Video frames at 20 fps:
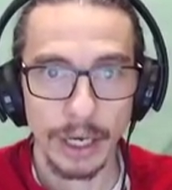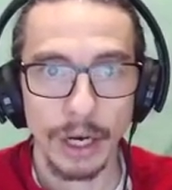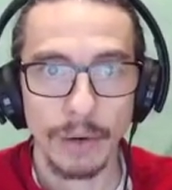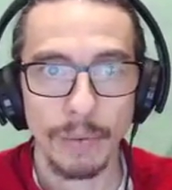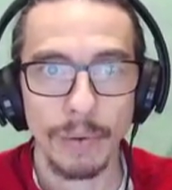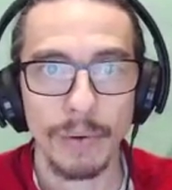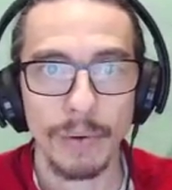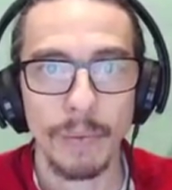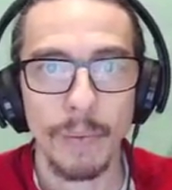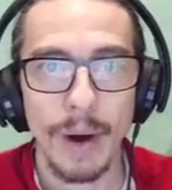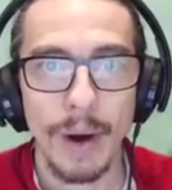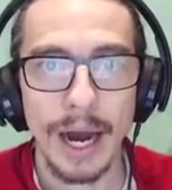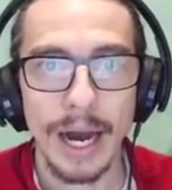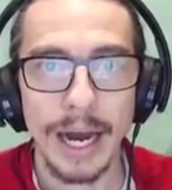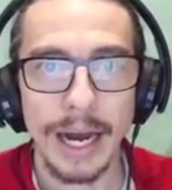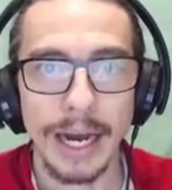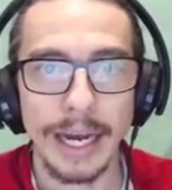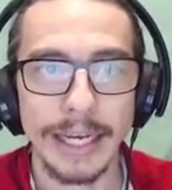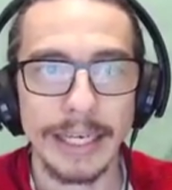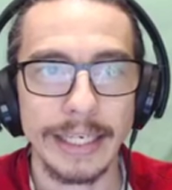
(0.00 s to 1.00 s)
Well,
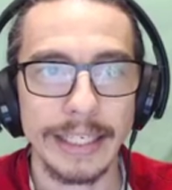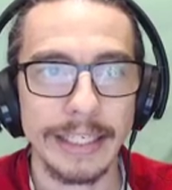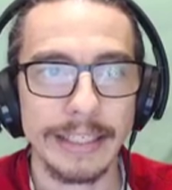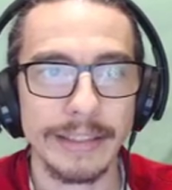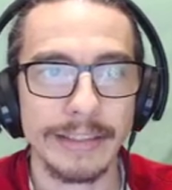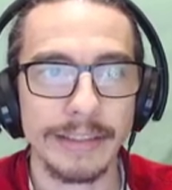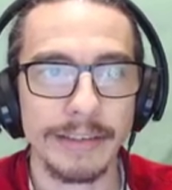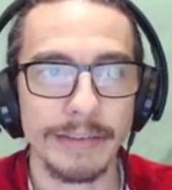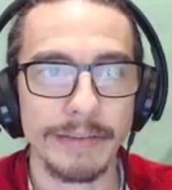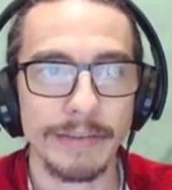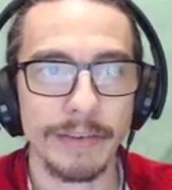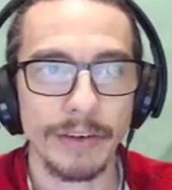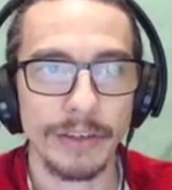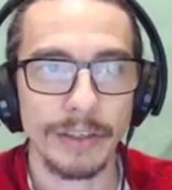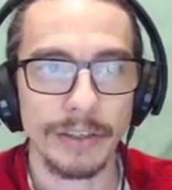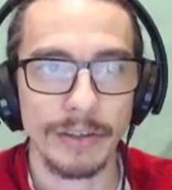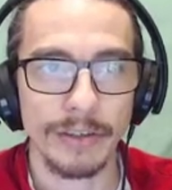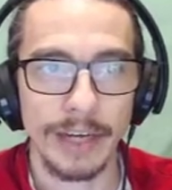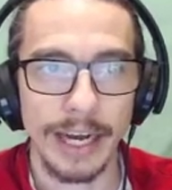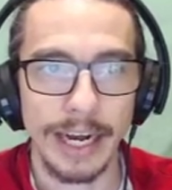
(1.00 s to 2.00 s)
y is the
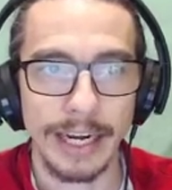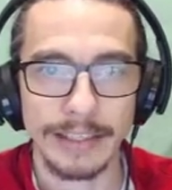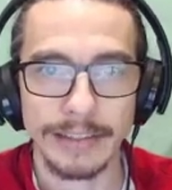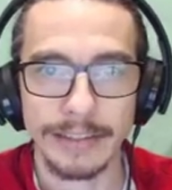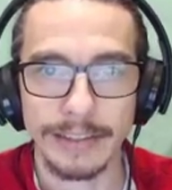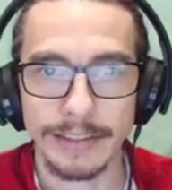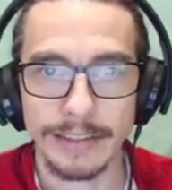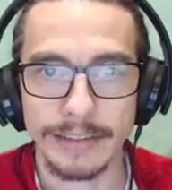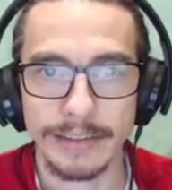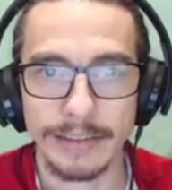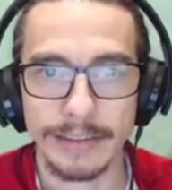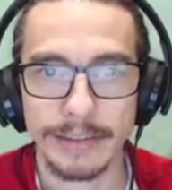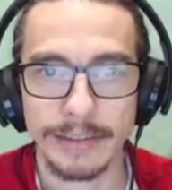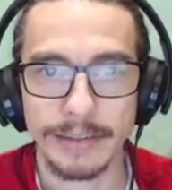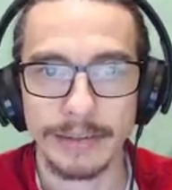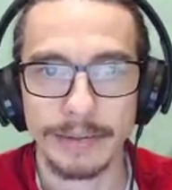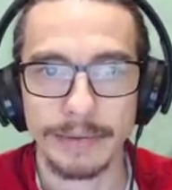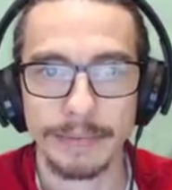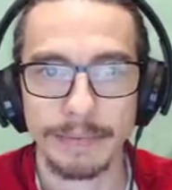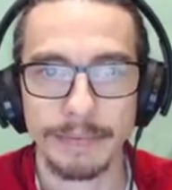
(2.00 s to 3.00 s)
vertical axis,
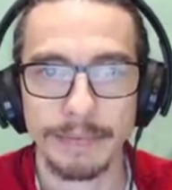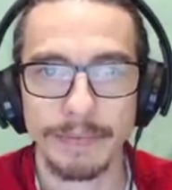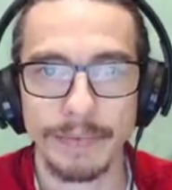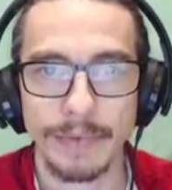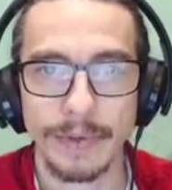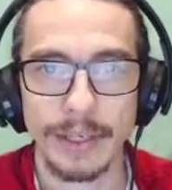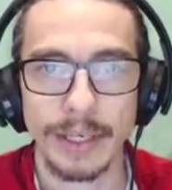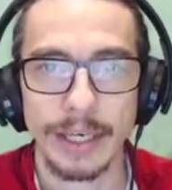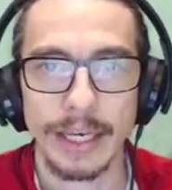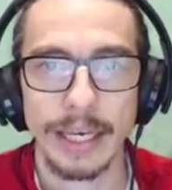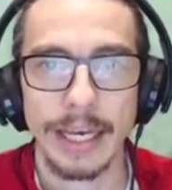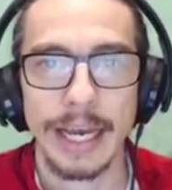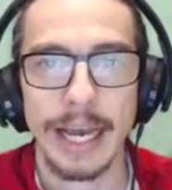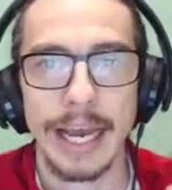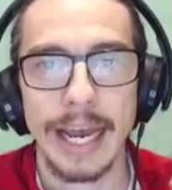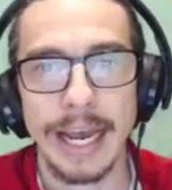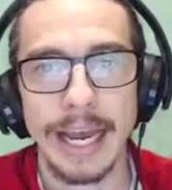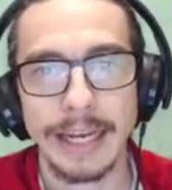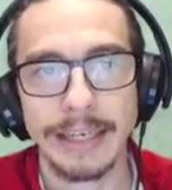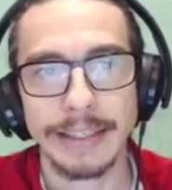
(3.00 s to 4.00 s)

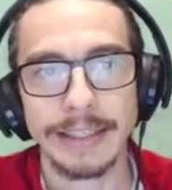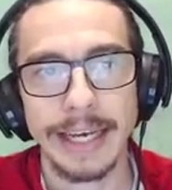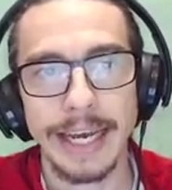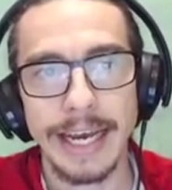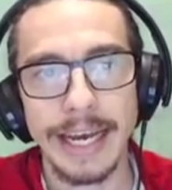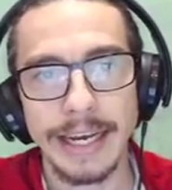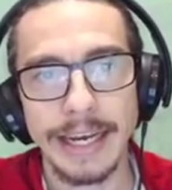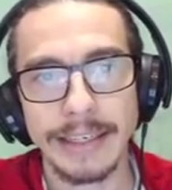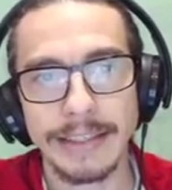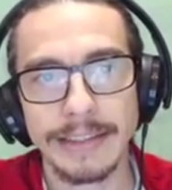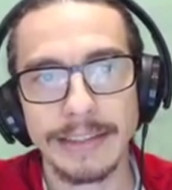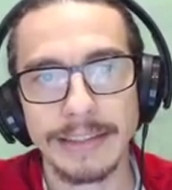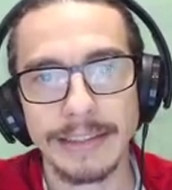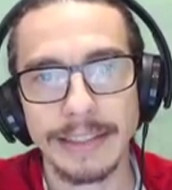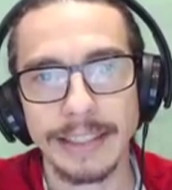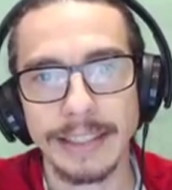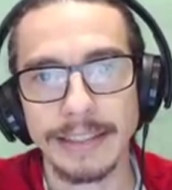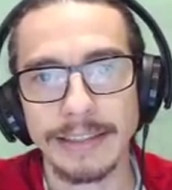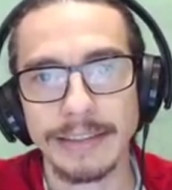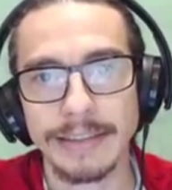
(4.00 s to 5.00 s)
and x
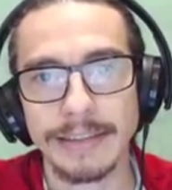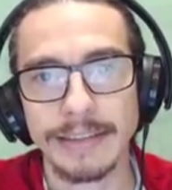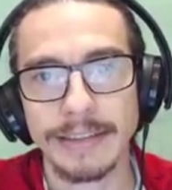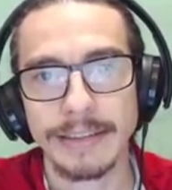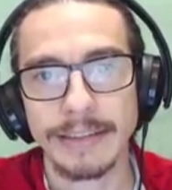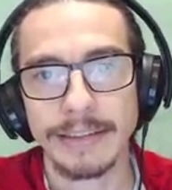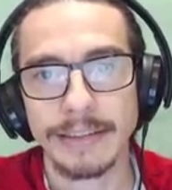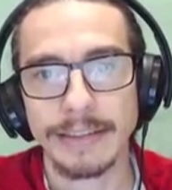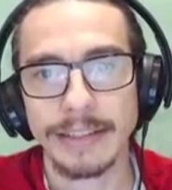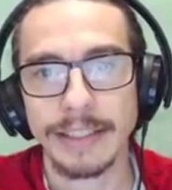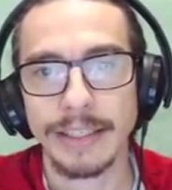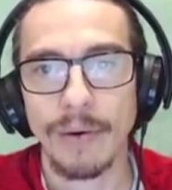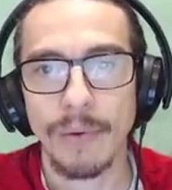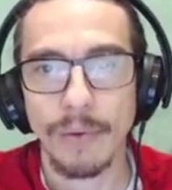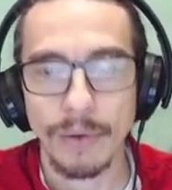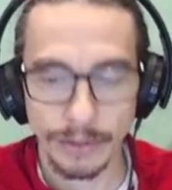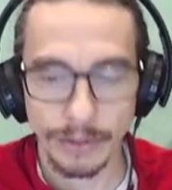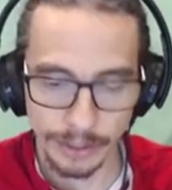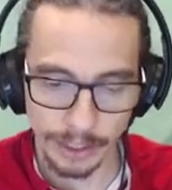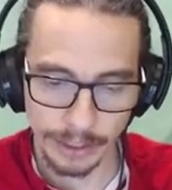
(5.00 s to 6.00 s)
is the
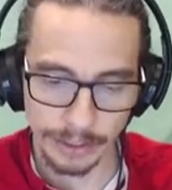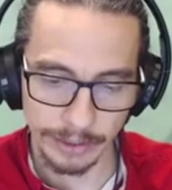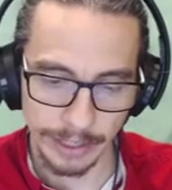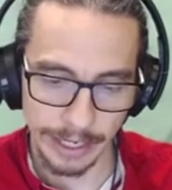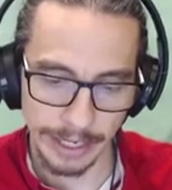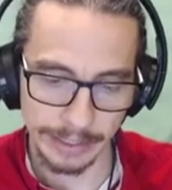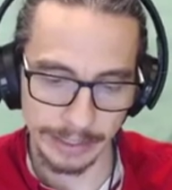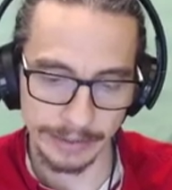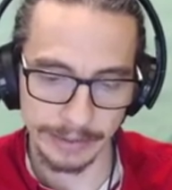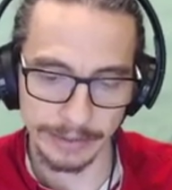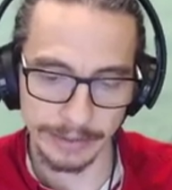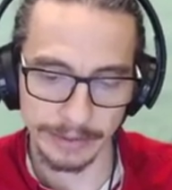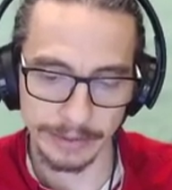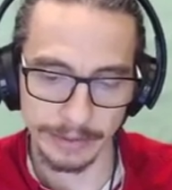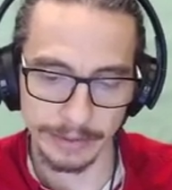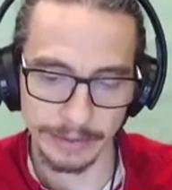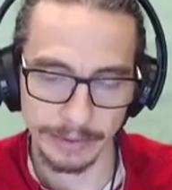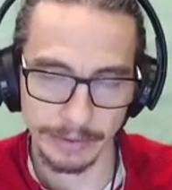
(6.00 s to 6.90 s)
horizontal axis.